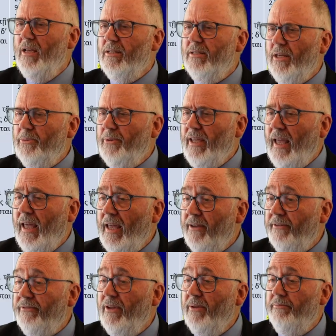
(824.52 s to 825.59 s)
So we
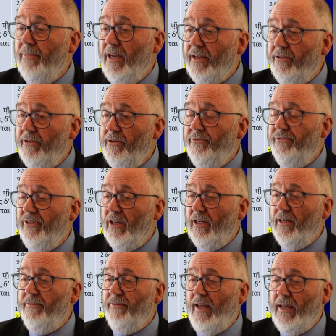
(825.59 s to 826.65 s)
have Matthew
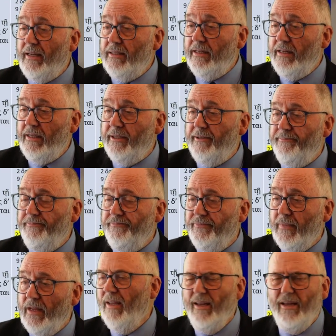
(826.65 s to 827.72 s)
5:18.
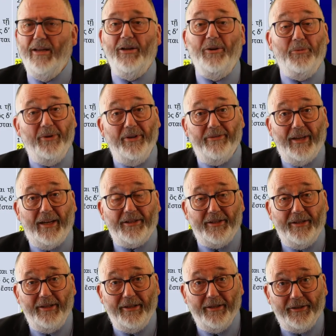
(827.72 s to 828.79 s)
We've
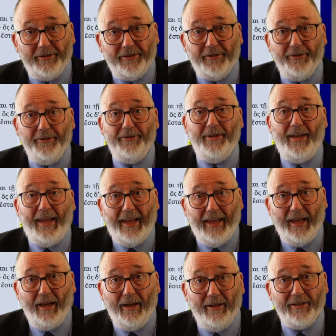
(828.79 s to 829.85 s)
actually got two
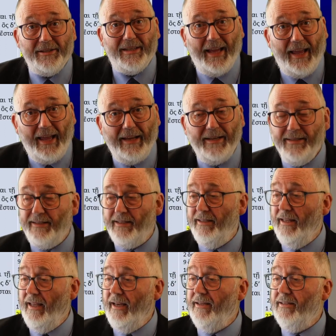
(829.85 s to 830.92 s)
heos ans in
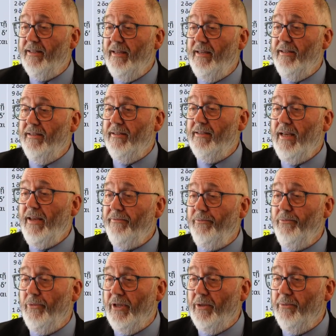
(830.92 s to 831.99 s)
that sentence,
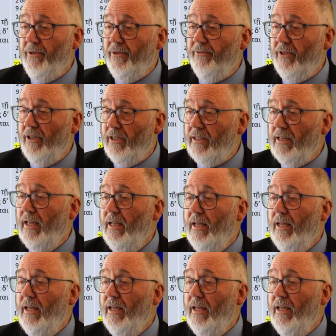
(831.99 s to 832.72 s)
haven't we? We've got